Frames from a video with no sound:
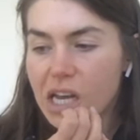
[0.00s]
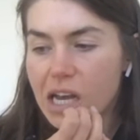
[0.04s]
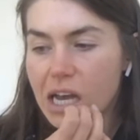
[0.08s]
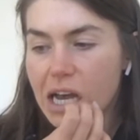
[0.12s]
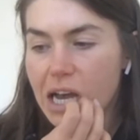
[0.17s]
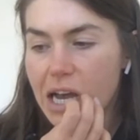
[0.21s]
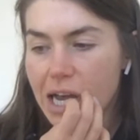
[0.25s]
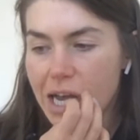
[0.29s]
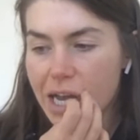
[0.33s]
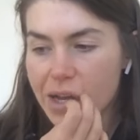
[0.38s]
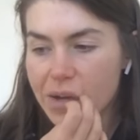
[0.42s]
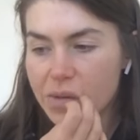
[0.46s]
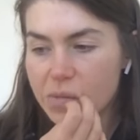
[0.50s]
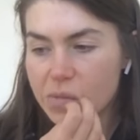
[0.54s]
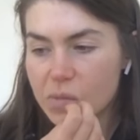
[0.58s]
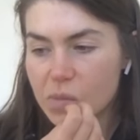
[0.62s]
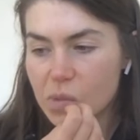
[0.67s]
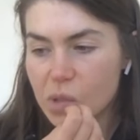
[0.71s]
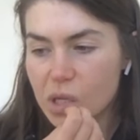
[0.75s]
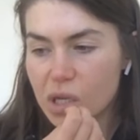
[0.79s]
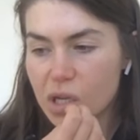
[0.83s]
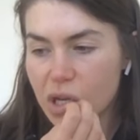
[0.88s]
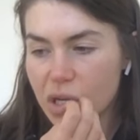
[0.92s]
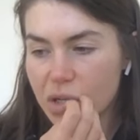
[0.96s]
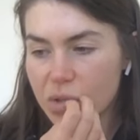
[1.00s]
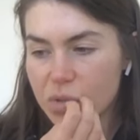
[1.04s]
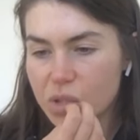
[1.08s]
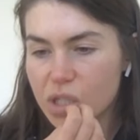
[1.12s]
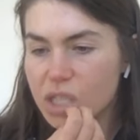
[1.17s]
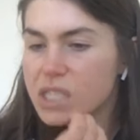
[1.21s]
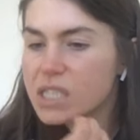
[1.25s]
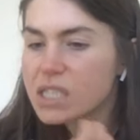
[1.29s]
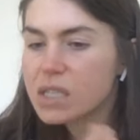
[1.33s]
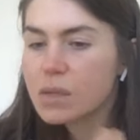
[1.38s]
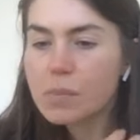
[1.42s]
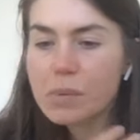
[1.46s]
um, you know,
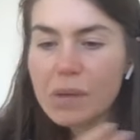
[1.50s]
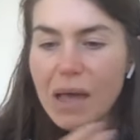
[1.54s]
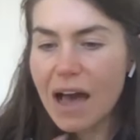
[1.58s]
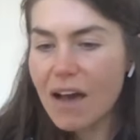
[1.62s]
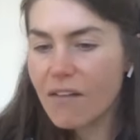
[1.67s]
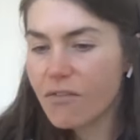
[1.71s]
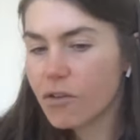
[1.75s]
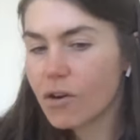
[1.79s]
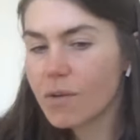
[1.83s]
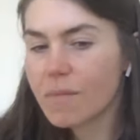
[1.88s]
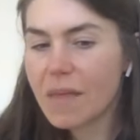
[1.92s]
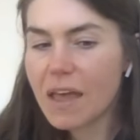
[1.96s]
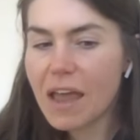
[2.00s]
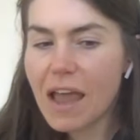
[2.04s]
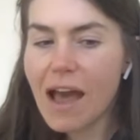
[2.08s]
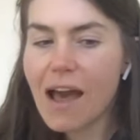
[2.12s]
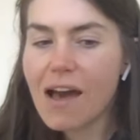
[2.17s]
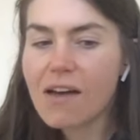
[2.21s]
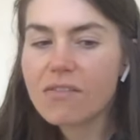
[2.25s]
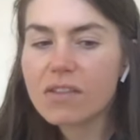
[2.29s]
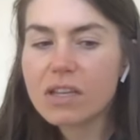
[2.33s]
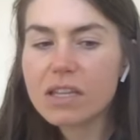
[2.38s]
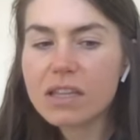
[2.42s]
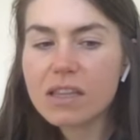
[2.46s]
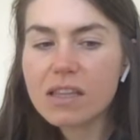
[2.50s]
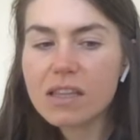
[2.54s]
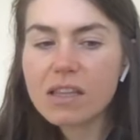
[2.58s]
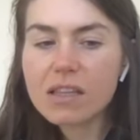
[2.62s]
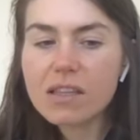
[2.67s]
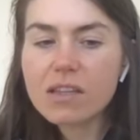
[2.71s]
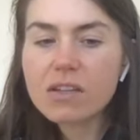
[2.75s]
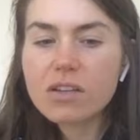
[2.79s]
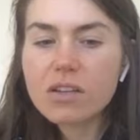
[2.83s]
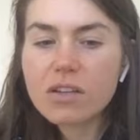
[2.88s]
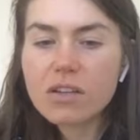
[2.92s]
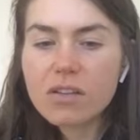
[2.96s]
just the platform they have, and
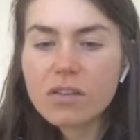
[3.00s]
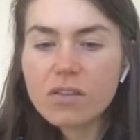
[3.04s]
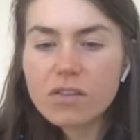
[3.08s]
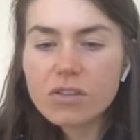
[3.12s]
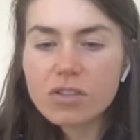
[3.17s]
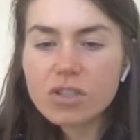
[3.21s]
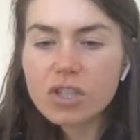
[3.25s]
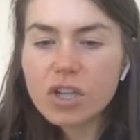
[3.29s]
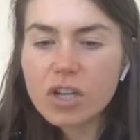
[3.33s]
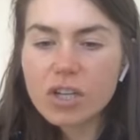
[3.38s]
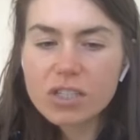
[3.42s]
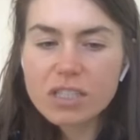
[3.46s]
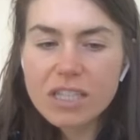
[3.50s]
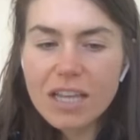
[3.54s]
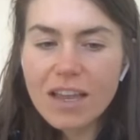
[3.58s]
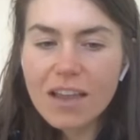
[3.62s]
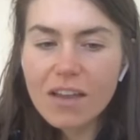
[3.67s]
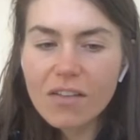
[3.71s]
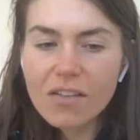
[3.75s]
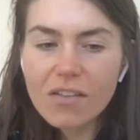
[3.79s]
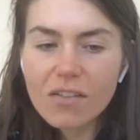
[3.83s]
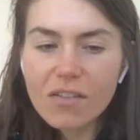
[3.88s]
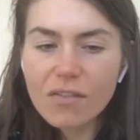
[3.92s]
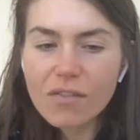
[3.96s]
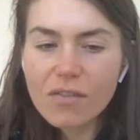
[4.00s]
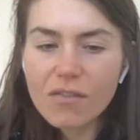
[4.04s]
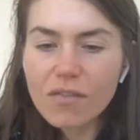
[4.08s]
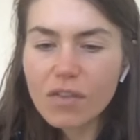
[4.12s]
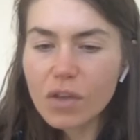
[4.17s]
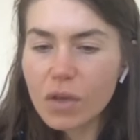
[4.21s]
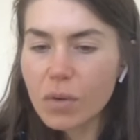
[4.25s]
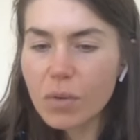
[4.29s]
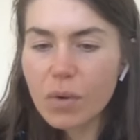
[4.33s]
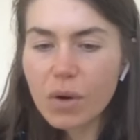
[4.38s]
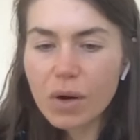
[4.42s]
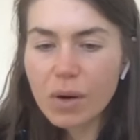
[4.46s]
the, the Shark Tank
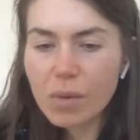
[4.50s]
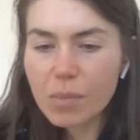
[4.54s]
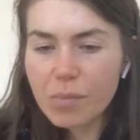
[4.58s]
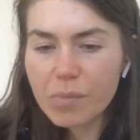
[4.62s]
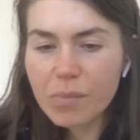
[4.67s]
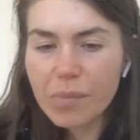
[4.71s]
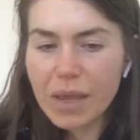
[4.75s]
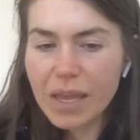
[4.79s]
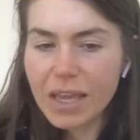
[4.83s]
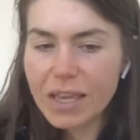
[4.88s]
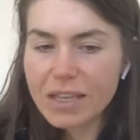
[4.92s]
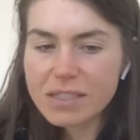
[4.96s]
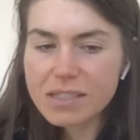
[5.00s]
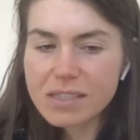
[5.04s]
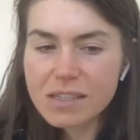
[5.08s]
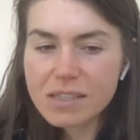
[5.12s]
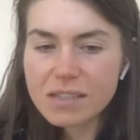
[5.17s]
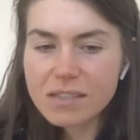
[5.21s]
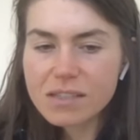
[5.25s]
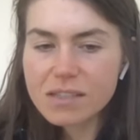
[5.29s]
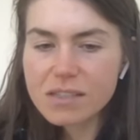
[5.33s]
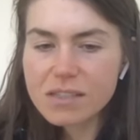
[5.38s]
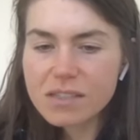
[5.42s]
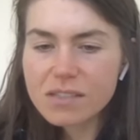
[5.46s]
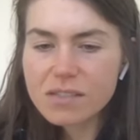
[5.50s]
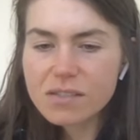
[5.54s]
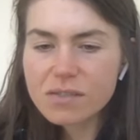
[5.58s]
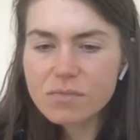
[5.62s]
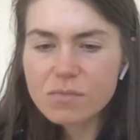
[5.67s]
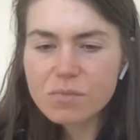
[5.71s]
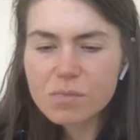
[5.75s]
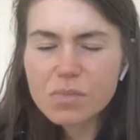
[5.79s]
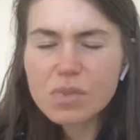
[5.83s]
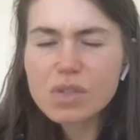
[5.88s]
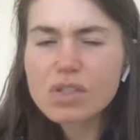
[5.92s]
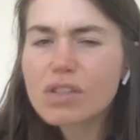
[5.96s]
viewer base is
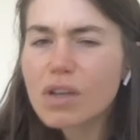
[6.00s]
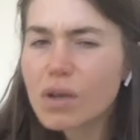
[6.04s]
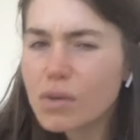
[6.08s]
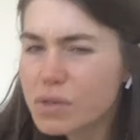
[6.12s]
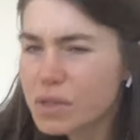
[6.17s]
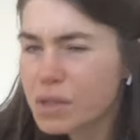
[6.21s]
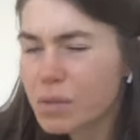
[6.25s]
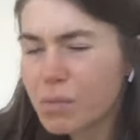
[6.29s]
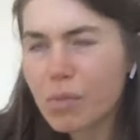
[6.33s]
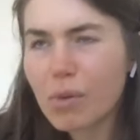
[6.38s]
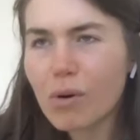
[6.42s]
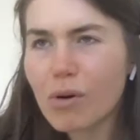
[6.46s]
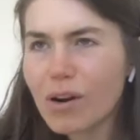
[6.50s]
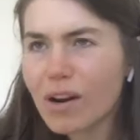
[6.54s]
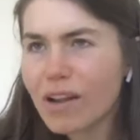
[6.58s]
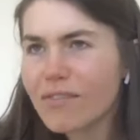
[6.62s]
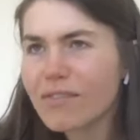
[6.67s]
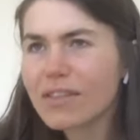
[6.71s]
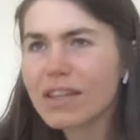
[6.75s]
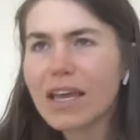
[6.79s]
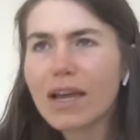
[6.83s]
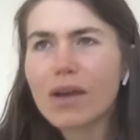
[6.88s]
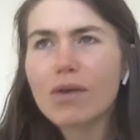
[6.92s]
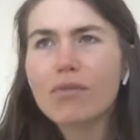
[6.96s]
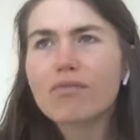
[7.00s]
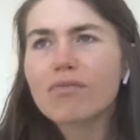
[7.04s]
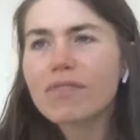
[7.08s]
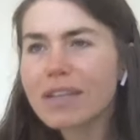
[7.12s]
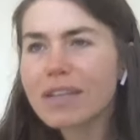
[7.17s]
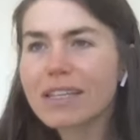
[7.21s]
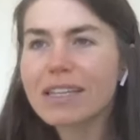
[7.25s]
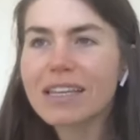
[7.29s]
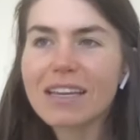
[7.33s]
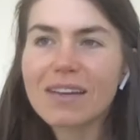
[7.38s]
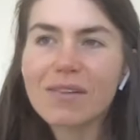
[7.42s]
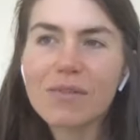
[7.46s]
so supportive and like
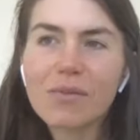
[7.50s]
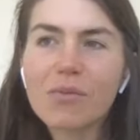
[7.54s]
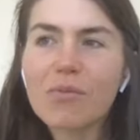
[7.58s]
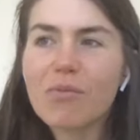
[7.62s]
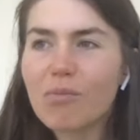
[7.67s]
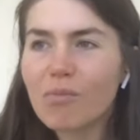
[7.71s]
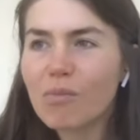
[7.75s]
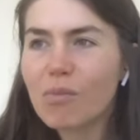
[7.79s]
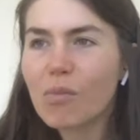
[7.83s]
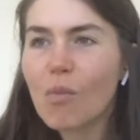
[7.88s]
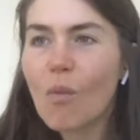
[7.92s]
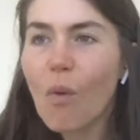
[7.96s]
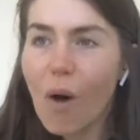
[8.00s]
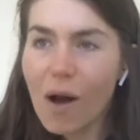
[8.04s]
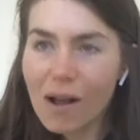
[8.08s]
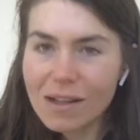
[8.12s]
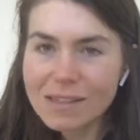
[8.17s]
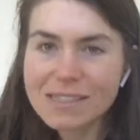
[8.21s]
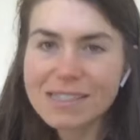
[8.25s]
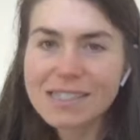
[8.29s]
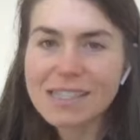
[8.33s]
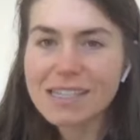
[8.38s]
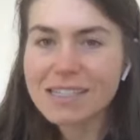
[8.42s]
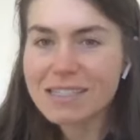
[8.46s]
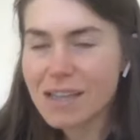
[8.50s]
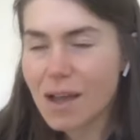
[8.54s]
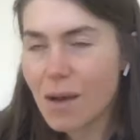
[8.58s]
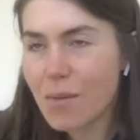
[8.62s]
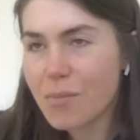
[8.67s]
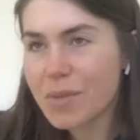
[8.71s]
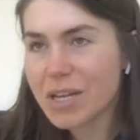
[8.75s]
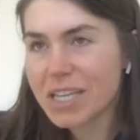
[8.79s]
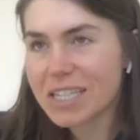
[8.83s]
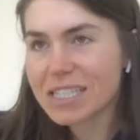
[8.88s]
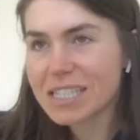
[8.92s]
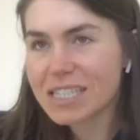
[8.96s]
really wants these
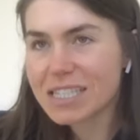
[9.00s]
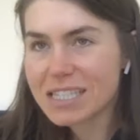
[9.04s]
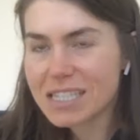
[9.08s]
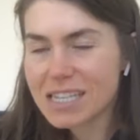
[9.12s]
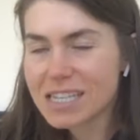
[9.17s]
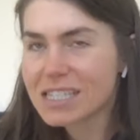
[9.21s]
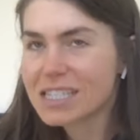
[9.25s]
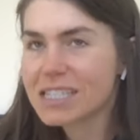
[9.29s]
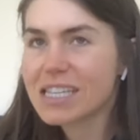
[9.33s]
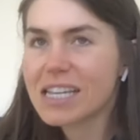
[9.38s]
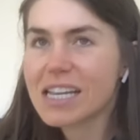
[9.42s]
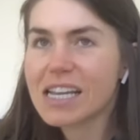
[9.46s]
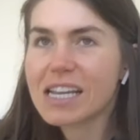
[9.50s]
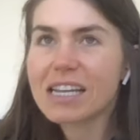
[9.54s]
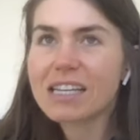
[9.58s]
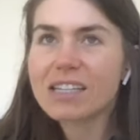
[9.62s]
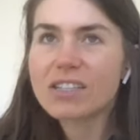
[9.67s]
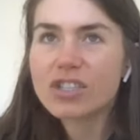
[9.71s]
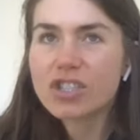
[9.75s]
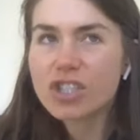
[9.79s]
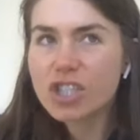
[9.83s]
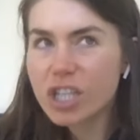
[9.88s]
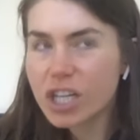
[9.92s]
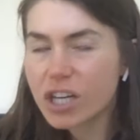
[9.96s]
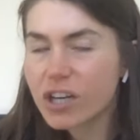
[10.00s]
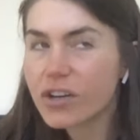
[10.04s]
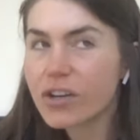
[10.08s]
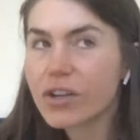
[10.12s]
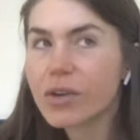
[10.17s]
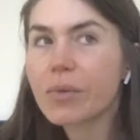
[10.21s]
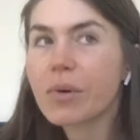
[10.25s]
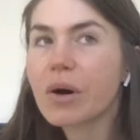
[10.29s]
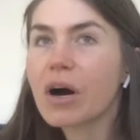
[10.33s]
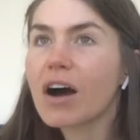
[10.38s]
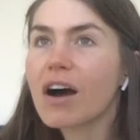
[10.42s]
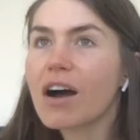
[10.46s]
companies to succeed and cheer
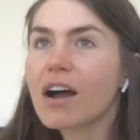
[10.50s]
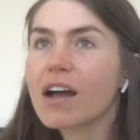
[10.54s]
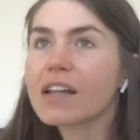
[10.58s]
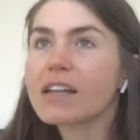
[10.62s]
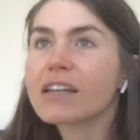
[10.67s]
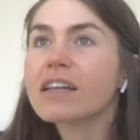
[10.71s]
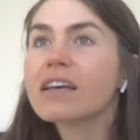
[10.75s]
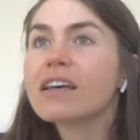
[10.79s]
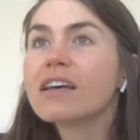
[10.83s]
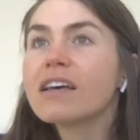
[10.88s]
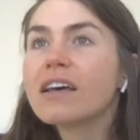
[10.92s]
you on.